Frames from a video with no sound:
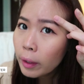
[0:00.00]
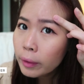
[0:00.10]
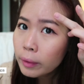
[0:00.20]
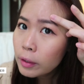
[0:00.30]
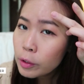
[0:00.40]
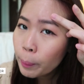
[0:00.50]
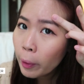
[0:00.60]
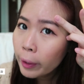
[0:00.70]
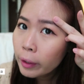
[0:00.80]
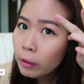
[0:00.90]
And this
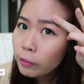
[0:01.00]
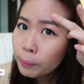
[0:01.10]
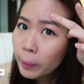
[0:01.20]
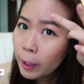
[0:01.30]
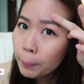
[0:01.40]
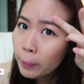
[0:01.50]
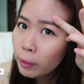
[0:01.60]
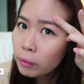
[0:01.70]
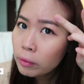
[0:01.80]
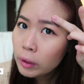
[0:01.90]
part of my
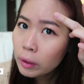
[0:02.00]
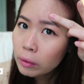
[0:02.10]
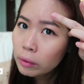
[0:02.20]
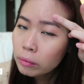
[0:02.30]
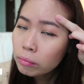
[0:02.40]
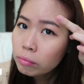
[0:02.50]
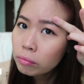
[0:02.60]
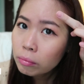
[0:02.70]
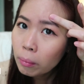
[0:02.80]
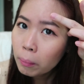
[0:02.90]
eyebrow, the
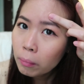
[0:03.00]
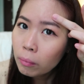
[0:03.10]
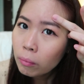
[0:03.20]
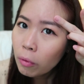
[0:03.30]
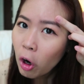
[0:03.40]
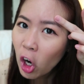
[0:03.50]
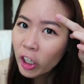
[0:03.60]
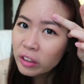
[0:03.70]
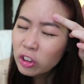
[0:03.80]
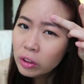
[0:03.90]

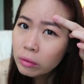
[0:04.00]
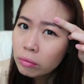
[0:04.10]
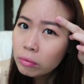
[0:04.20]
arch,